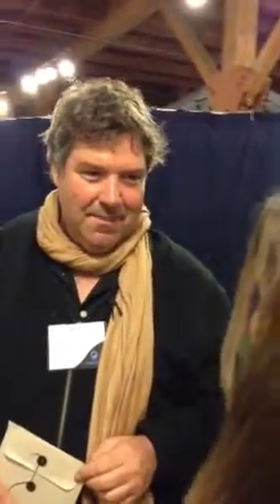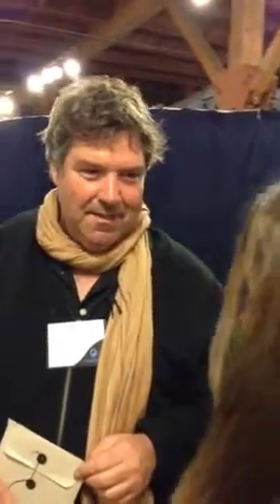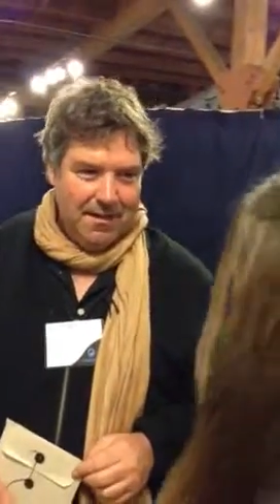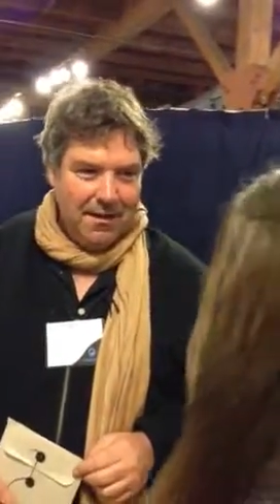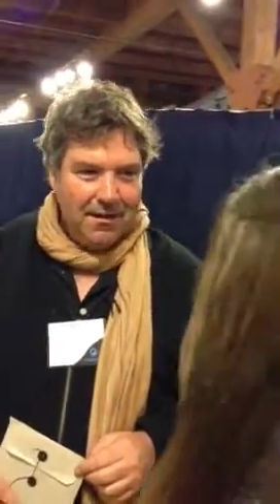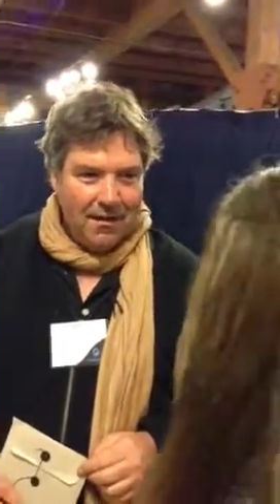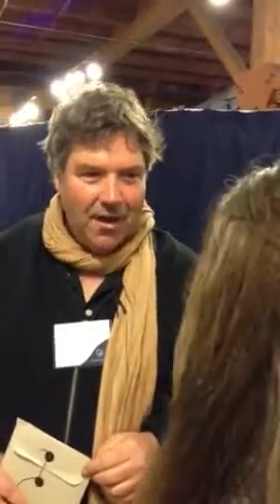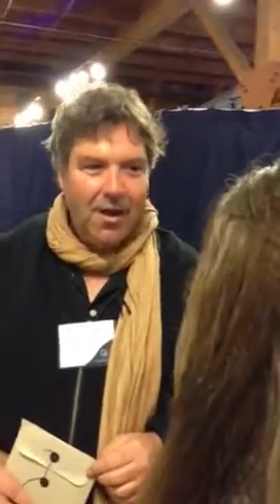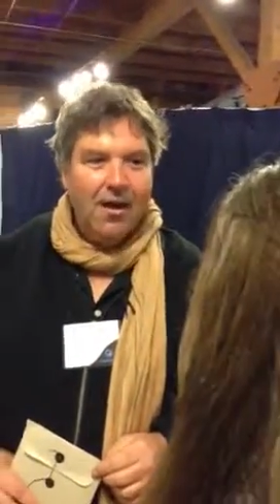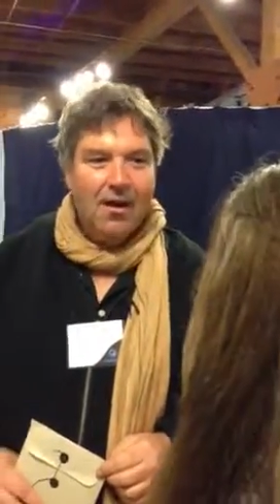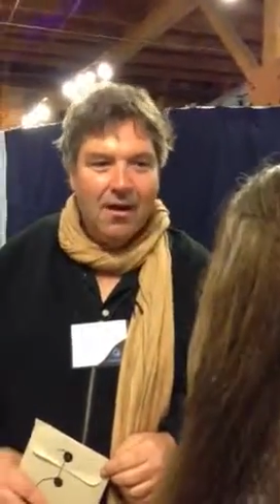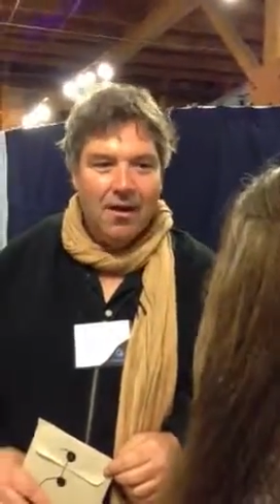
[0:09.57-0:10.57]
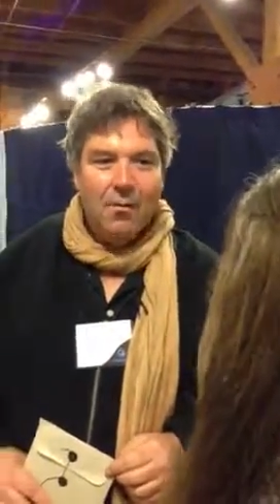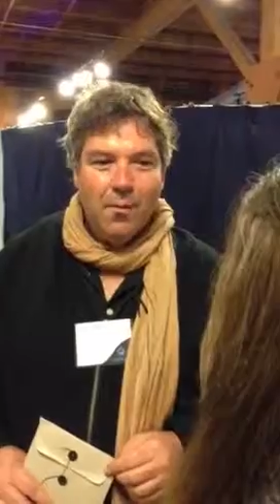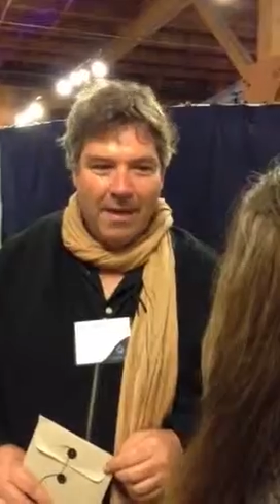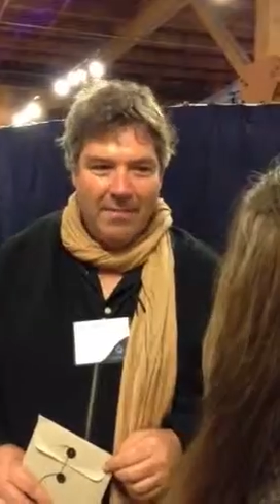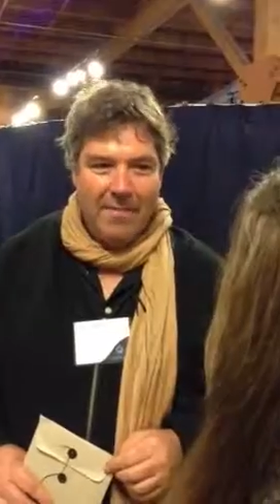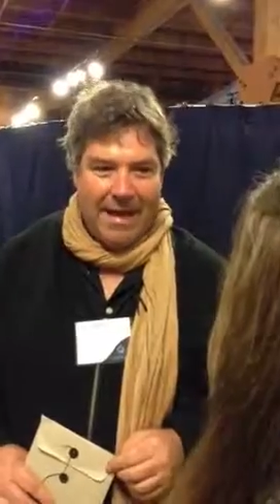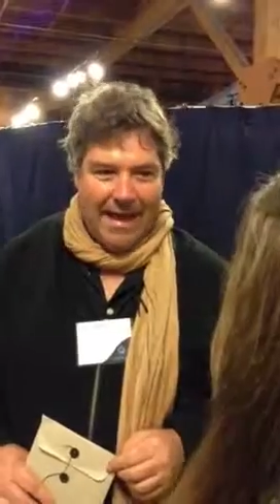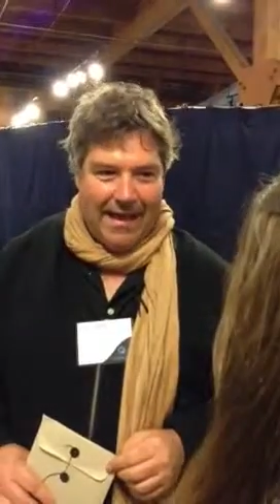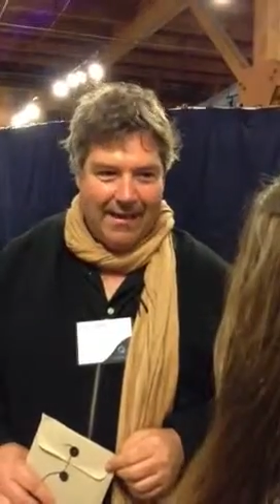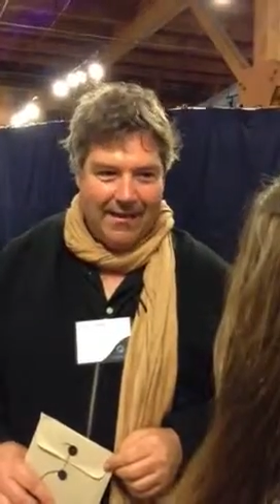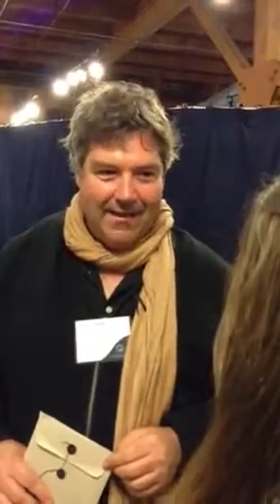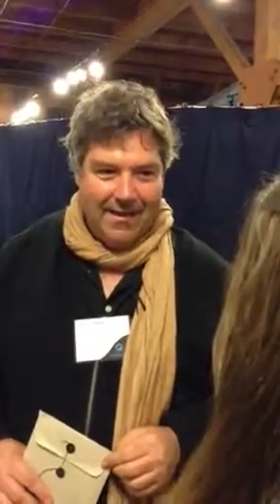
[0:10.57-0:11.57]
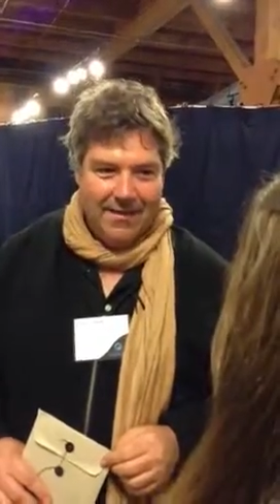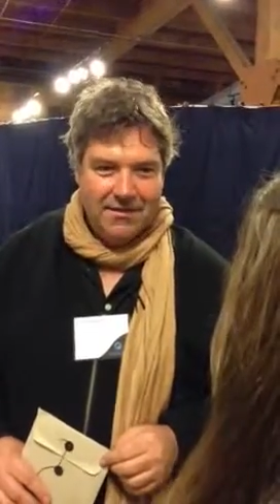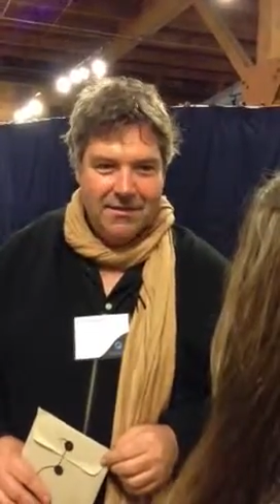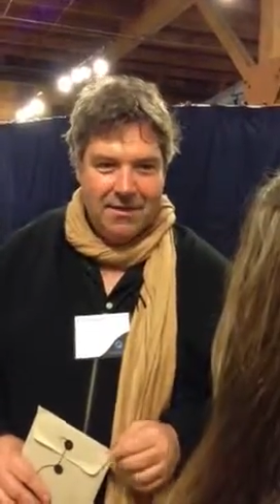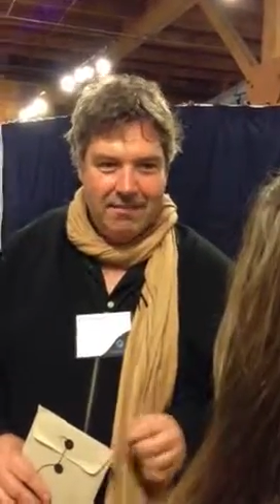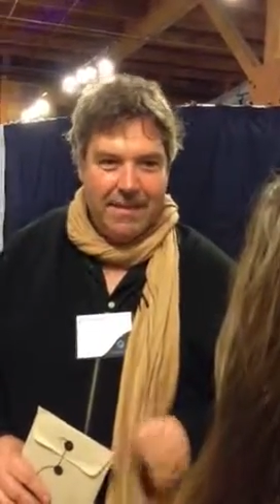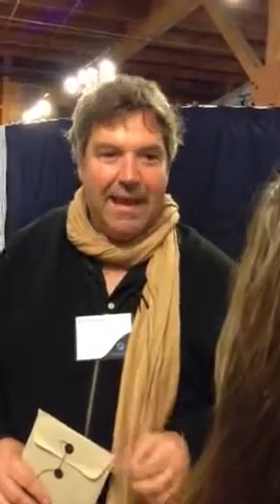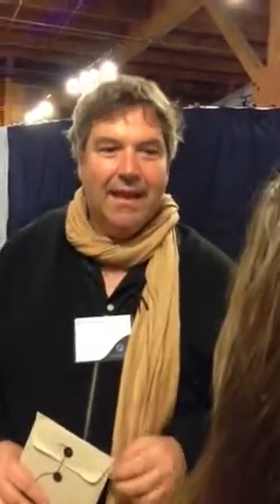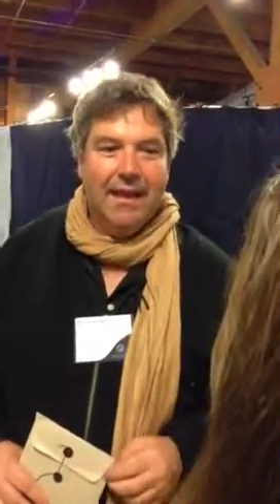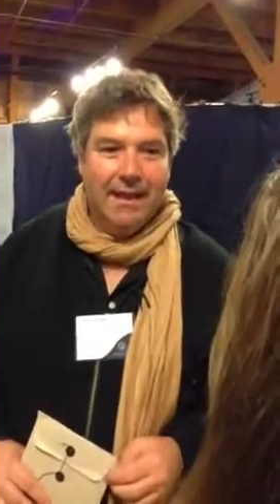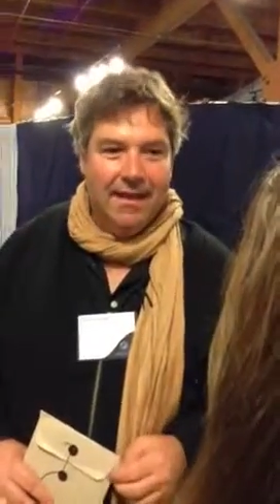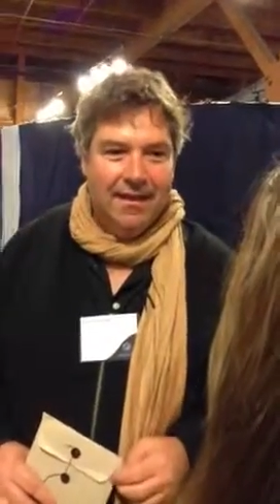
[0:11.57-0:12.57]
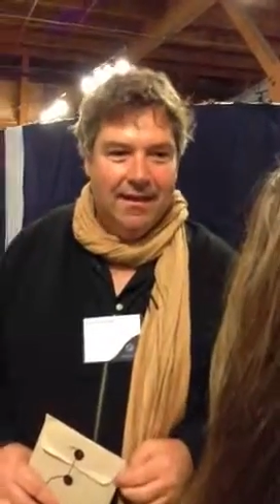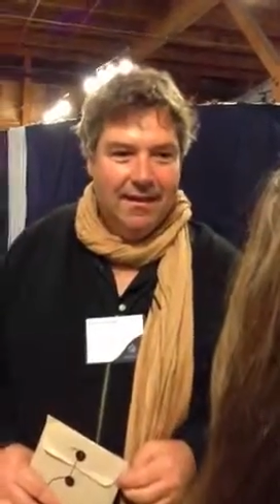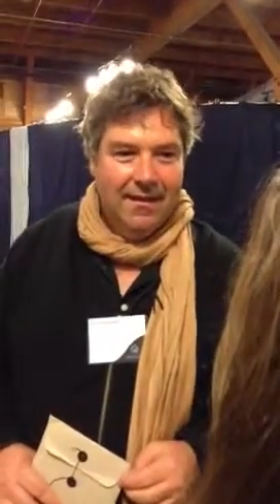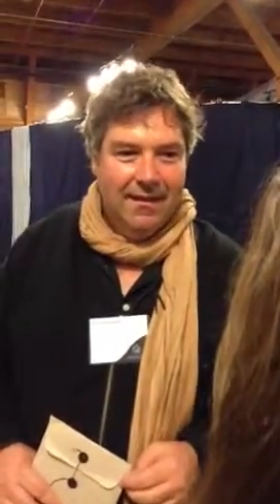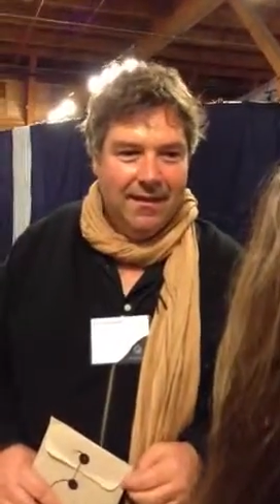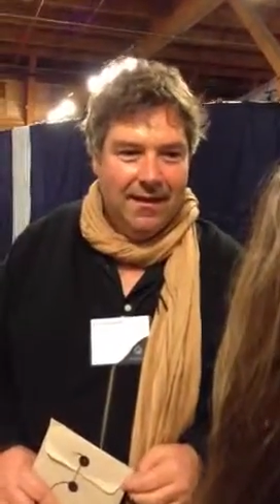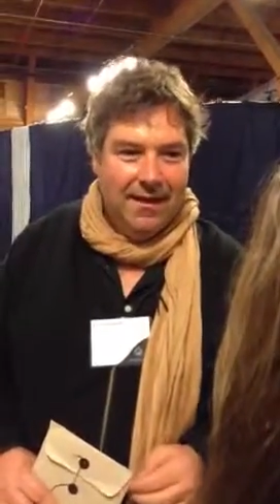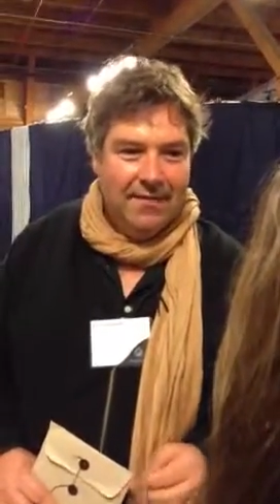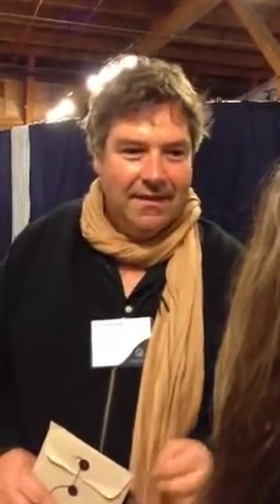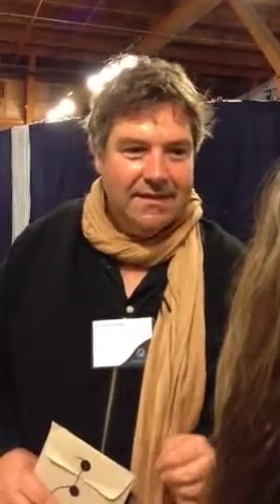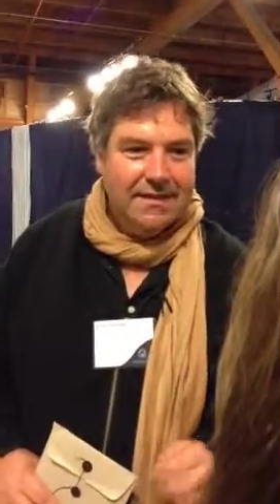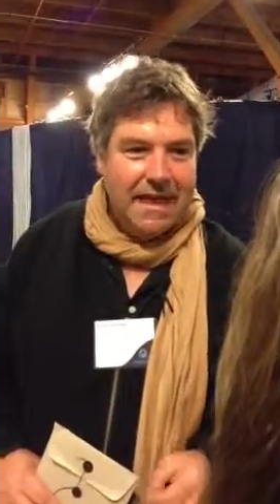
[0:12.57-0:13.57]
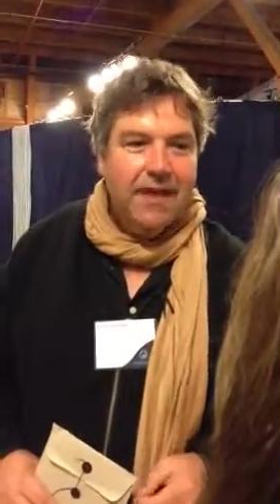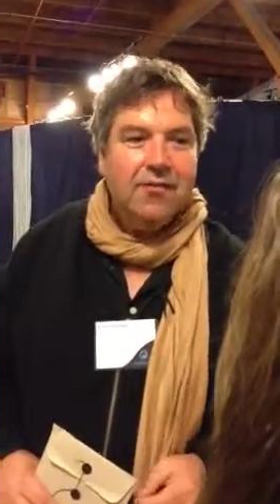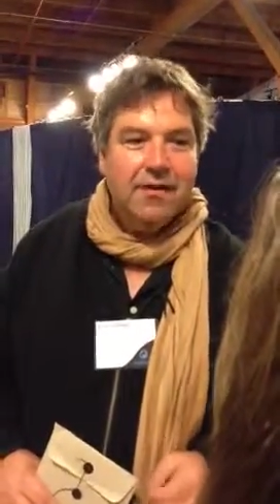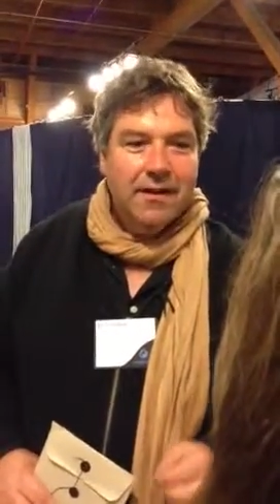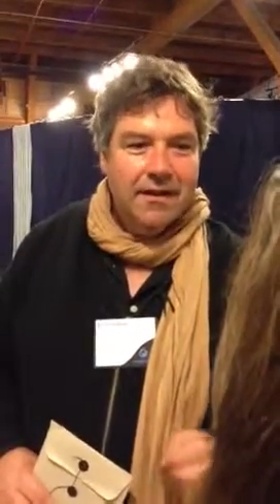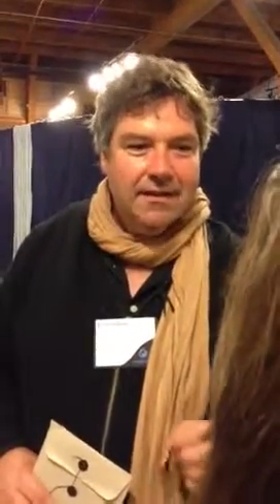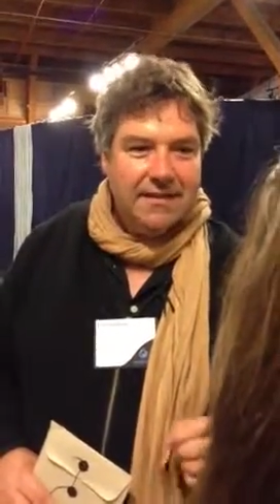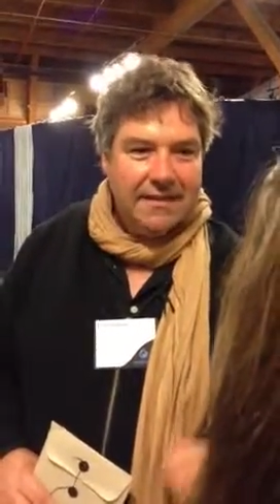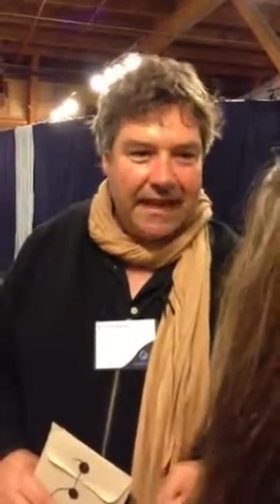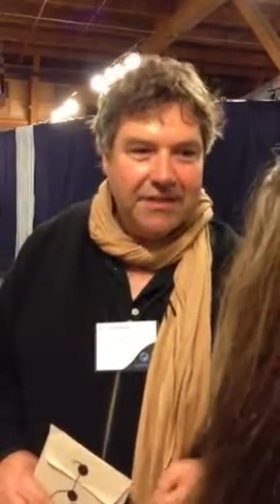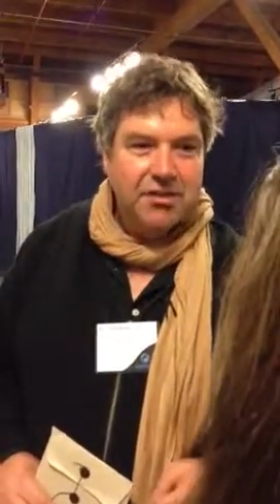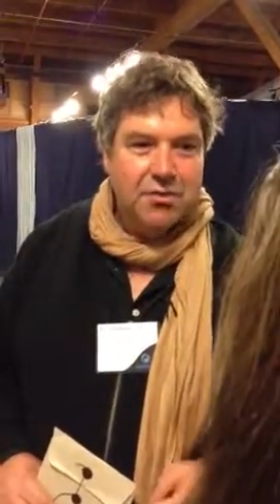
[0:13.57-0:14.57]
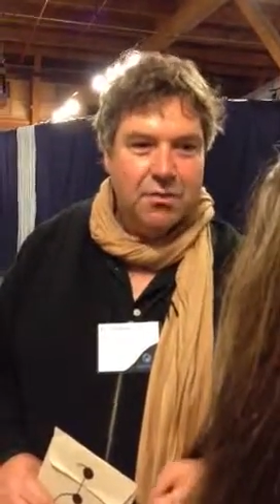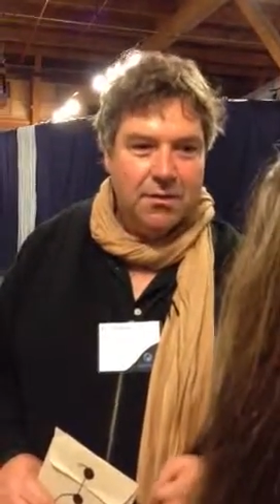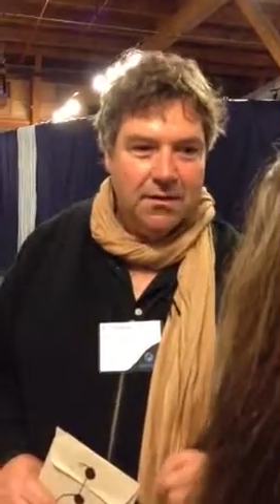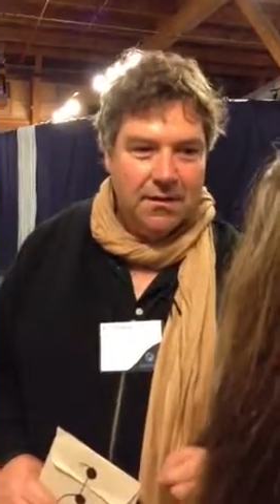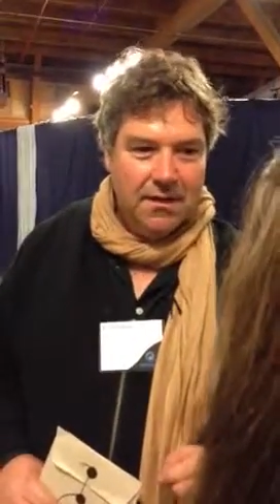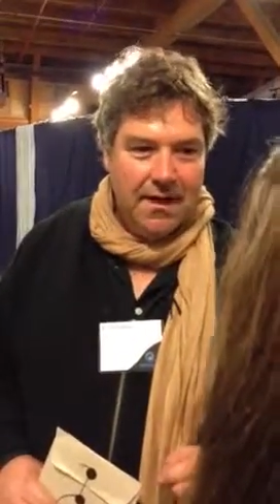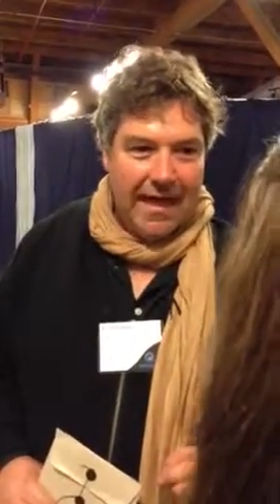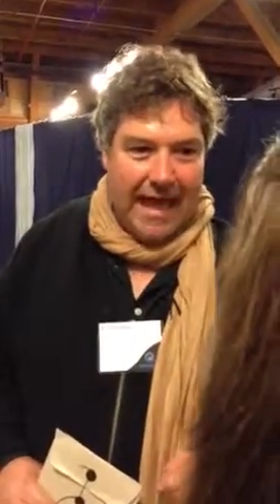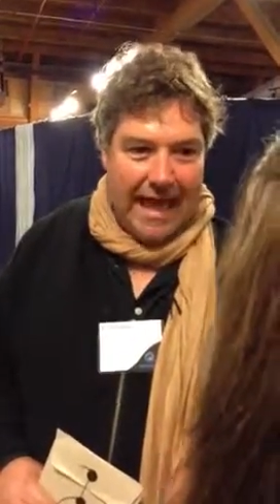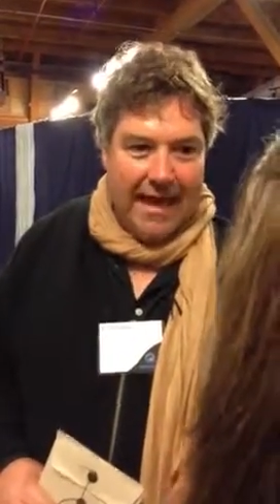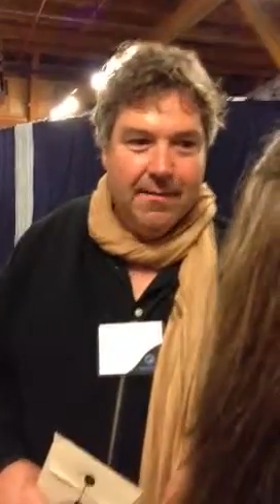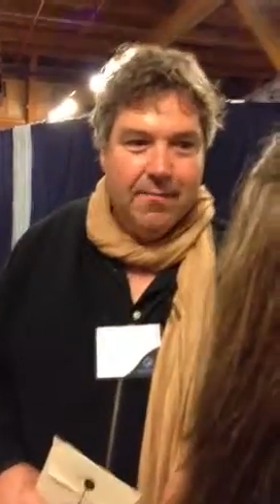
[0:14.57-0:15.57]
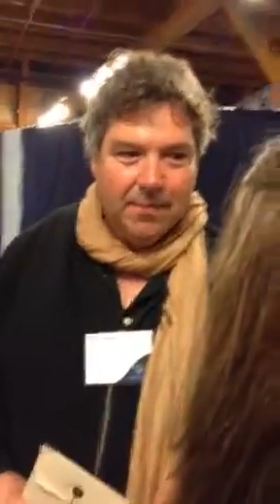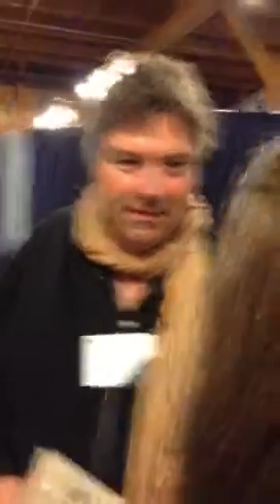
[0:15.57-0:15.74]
but to claw our way back into the belly of the sacred, sensual animal